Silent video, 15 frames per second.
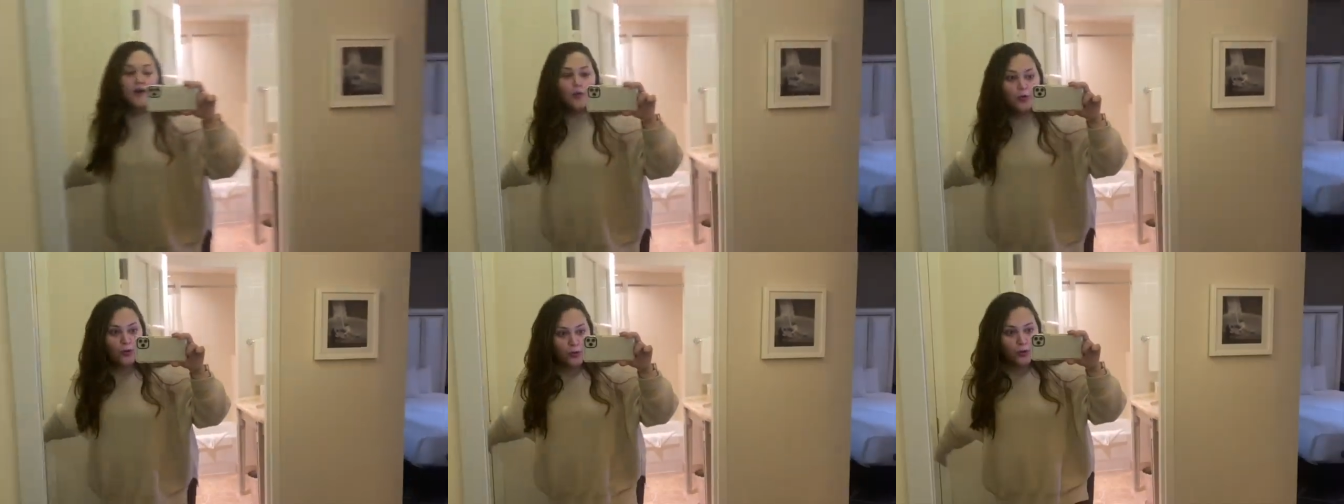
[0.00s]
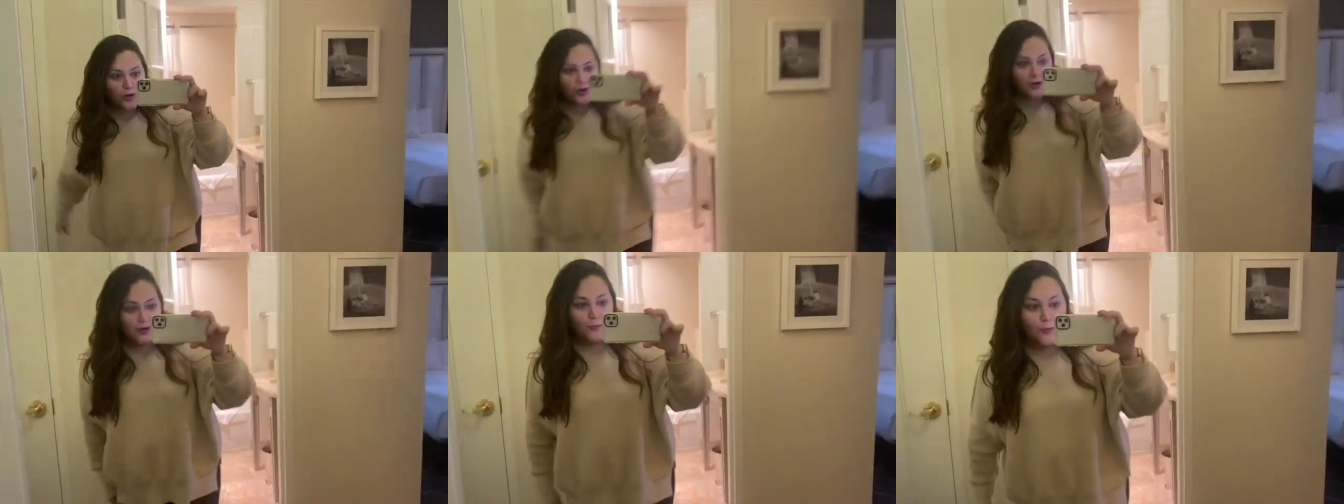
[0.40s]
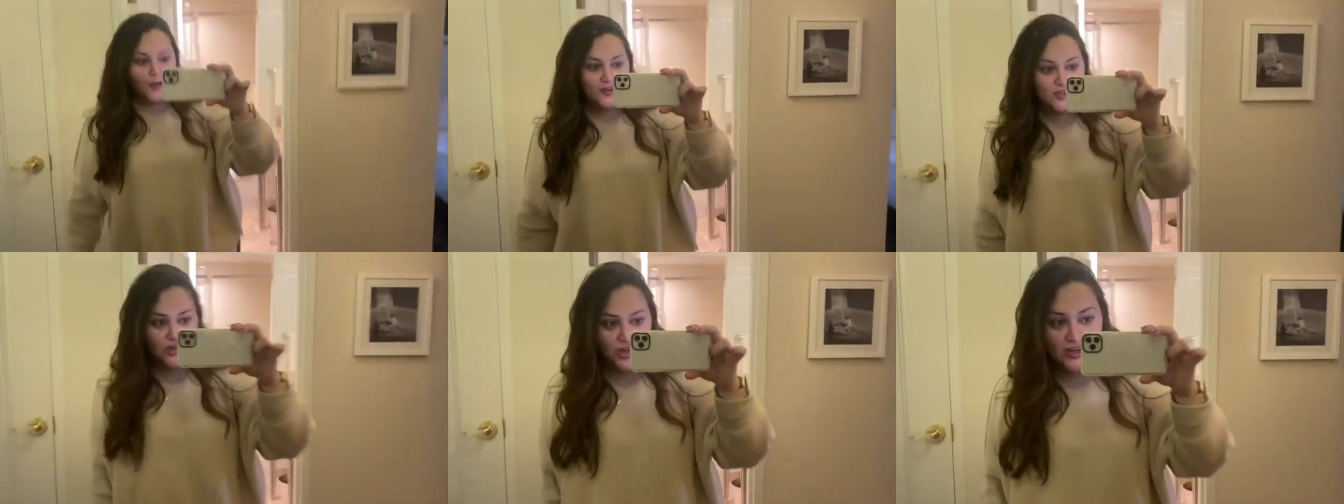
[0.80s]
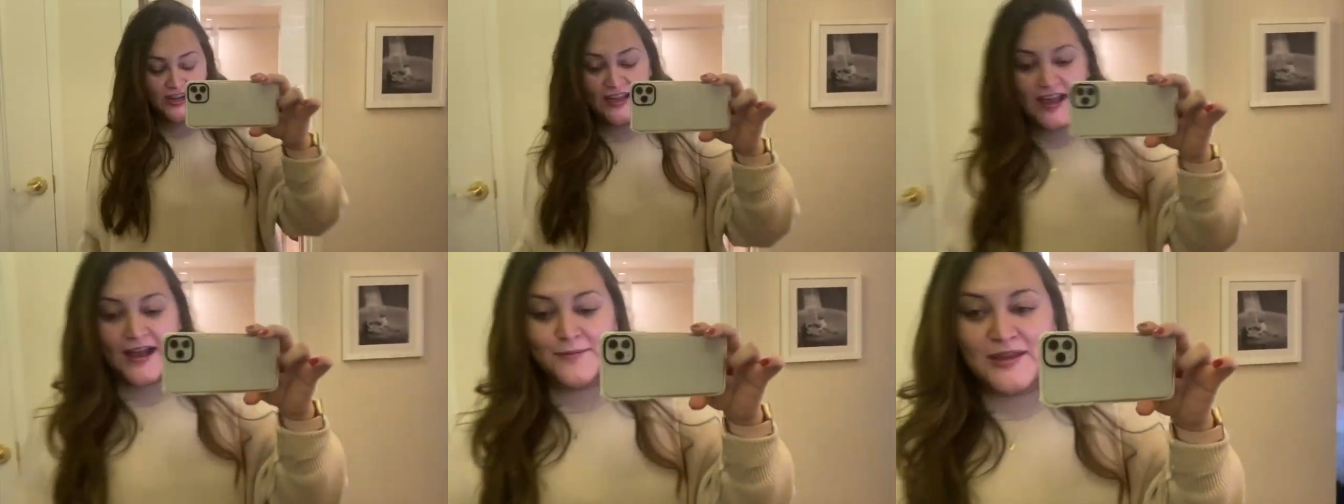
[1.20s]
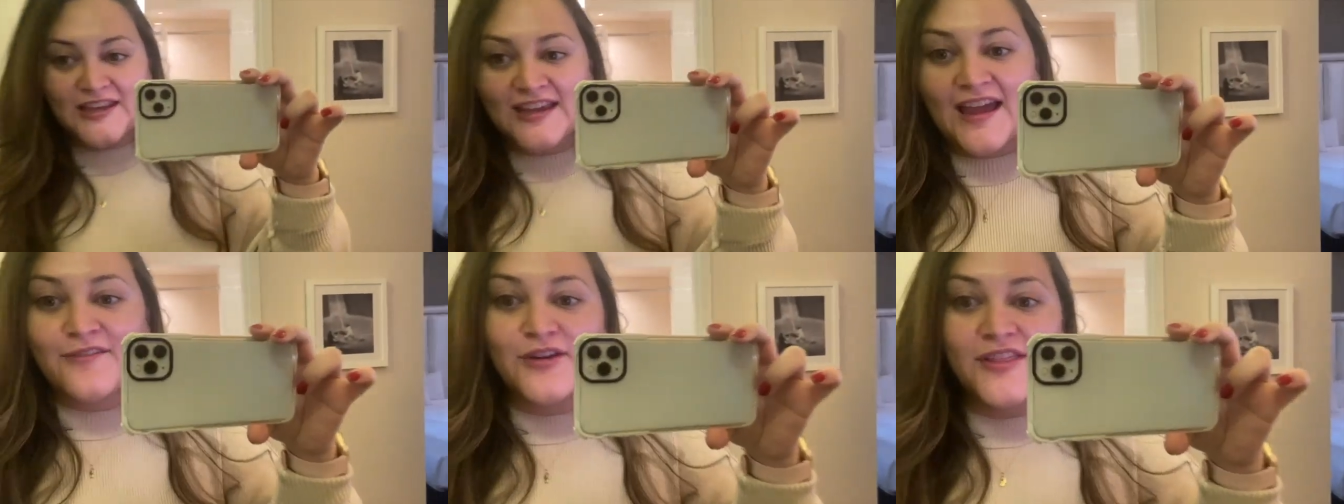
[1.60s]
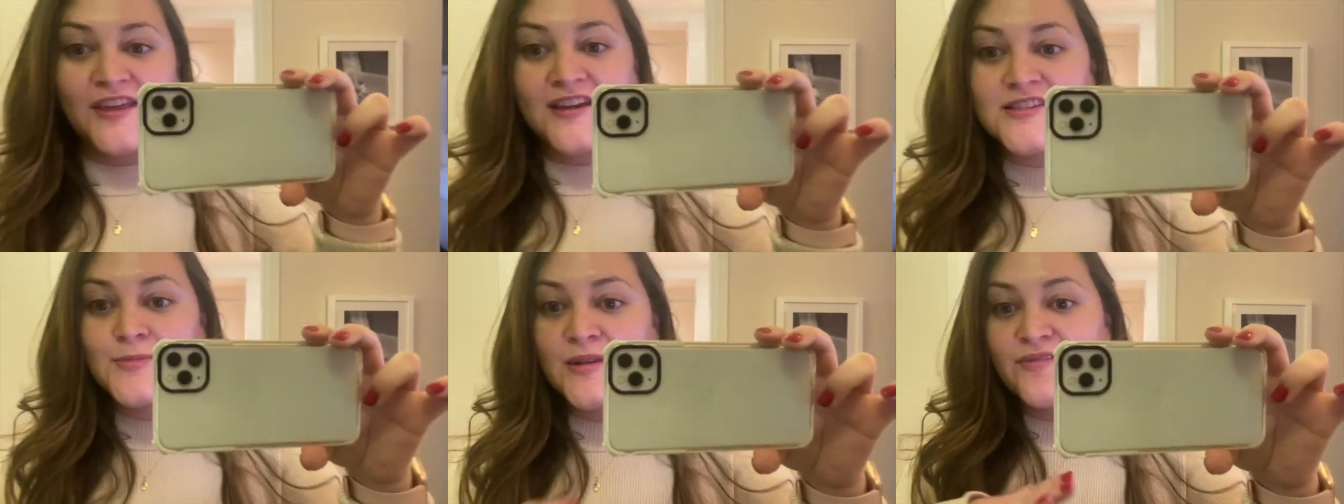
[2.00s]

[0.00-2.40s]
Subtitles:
Whew, what a journey. I mean, everything has been